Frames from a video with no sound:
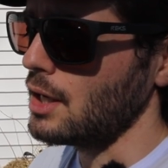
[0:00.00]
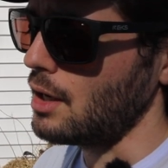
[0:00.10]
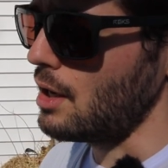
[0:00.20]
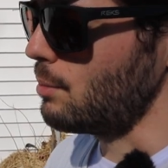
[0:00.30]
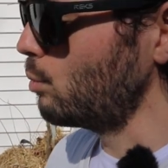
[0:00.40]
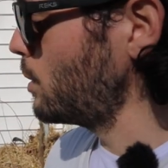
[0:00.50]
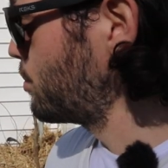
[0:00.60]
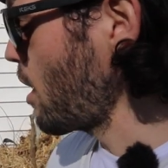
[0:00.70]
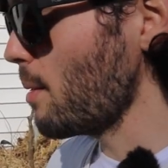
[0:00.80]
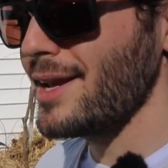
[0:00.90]
Um, we
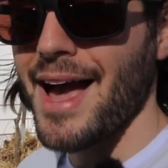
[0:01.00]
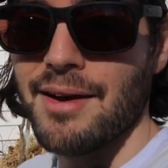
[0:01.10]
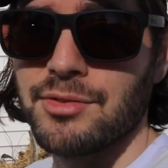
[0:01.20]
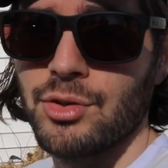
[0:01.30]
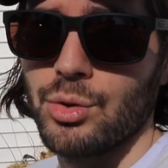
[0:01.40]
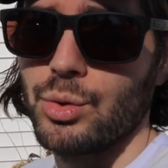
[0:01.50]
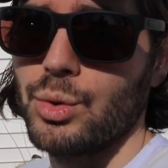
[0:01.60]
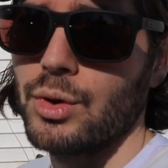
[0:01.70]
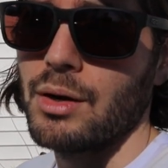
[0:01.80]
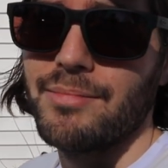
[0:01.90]
probably have
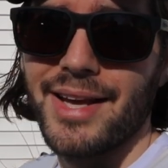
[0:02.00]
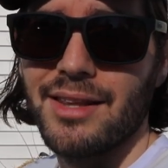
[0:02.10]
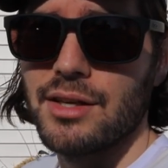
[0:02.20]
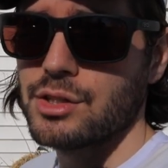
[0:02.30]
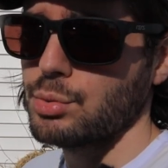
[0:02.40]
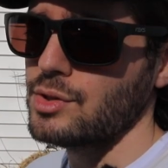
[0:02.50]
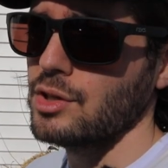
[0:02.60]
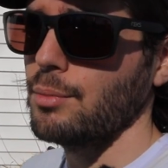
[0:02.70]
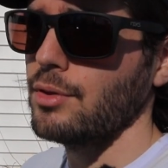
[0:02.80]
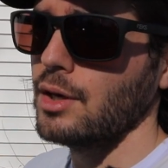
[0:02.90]
to amend this with
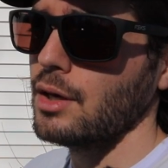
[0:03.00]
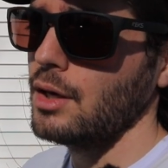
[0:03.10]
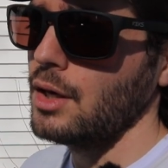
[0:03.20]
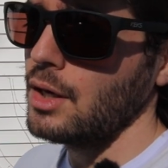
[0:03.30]
something.